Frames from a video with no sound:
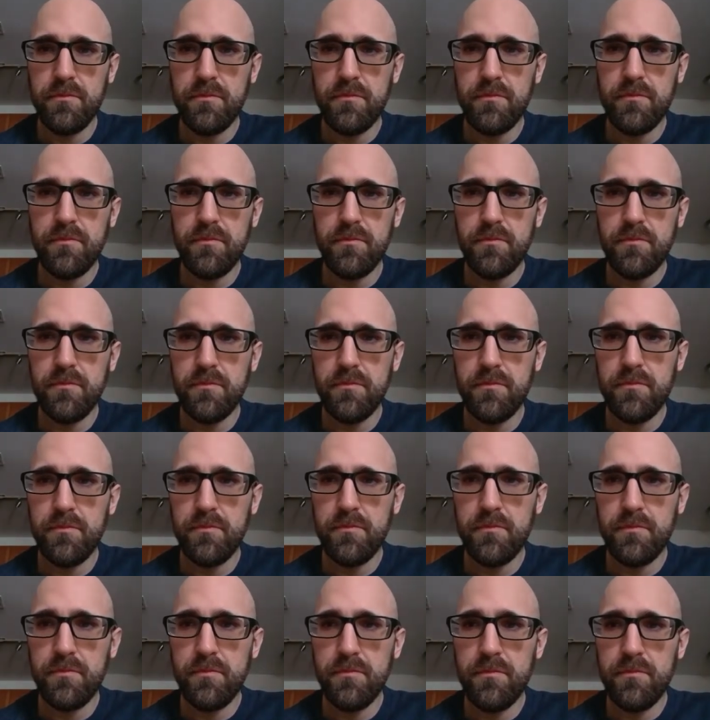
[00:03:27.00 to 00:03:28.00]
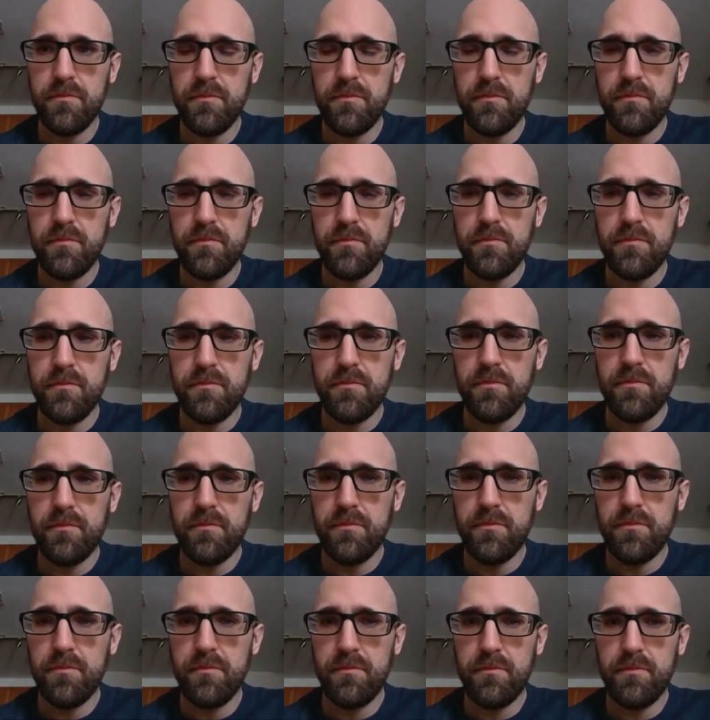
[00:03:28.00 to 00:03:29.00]

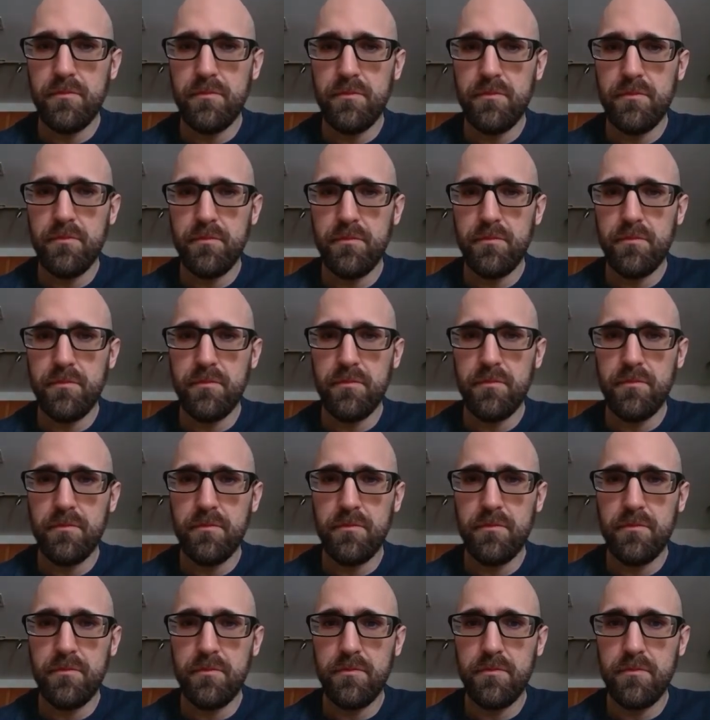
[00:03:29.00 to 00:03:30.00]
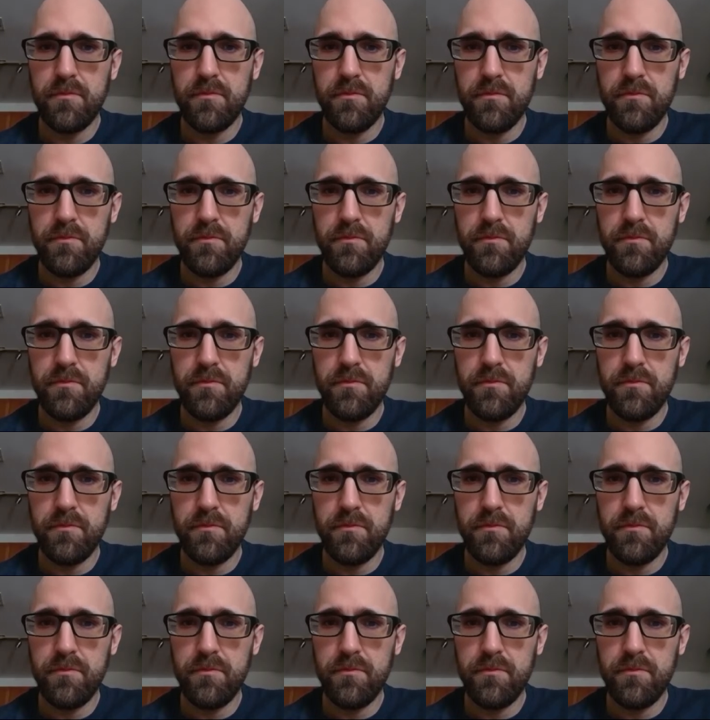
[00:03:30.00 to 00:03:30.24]
No words are spoken by the person on screen.